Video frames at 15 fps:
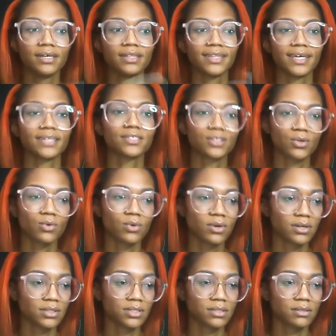That is
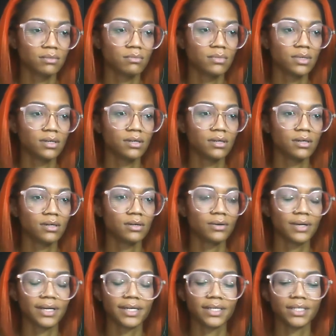quantum,
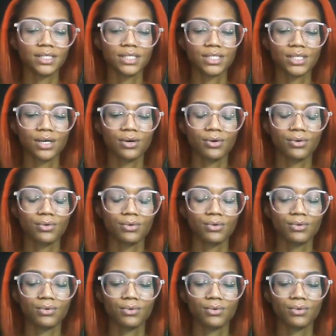right? So,